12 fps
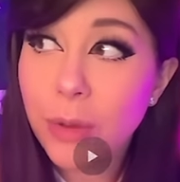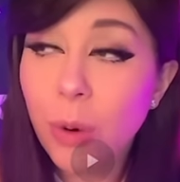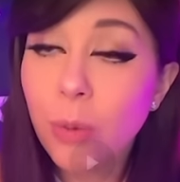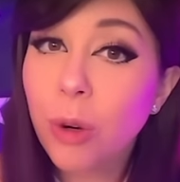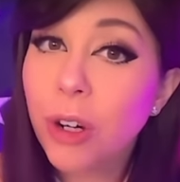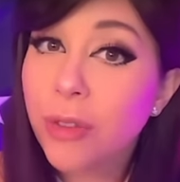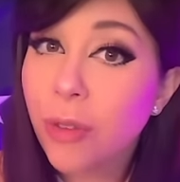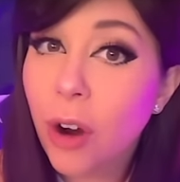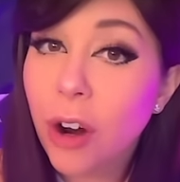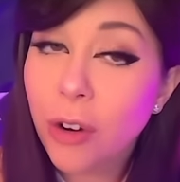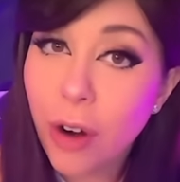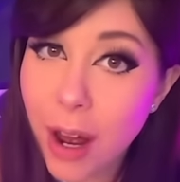what worked for
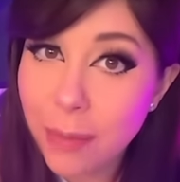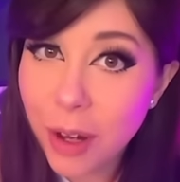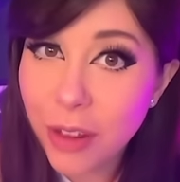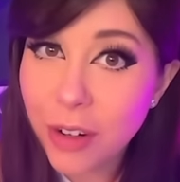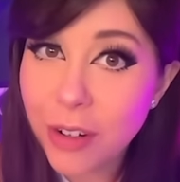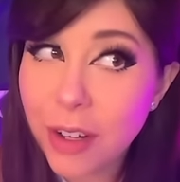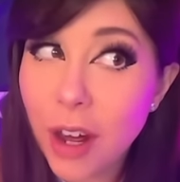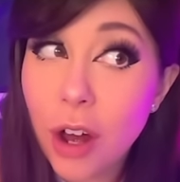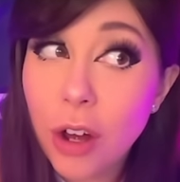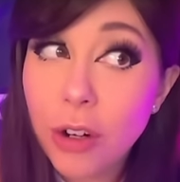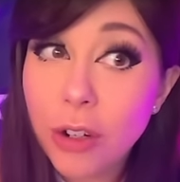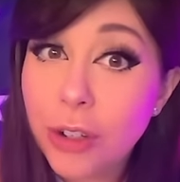our grandmothers
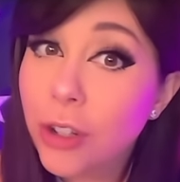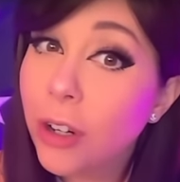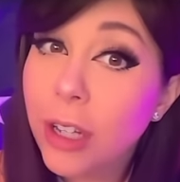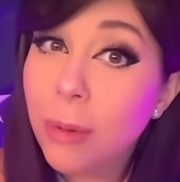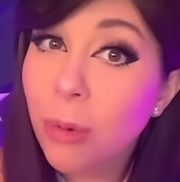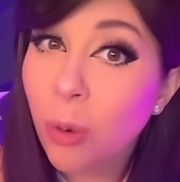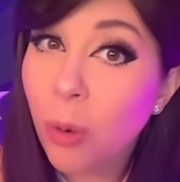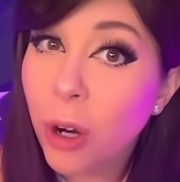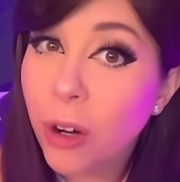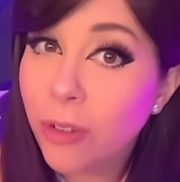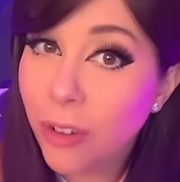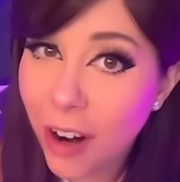surely will work for